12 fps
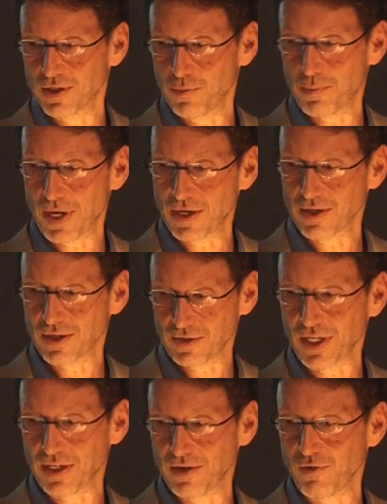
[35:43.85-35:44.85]
the beta
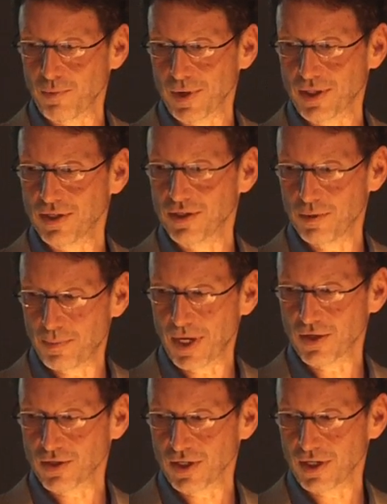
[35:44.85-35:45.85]
scientific methods, the
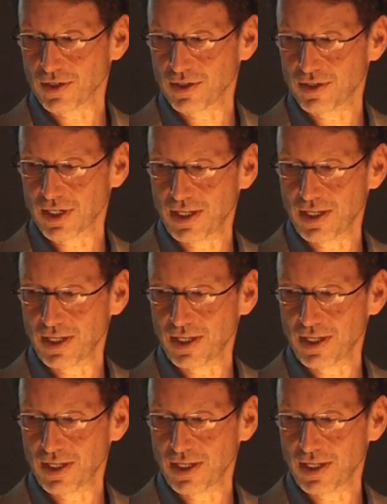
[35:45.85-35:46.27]
beta sciences,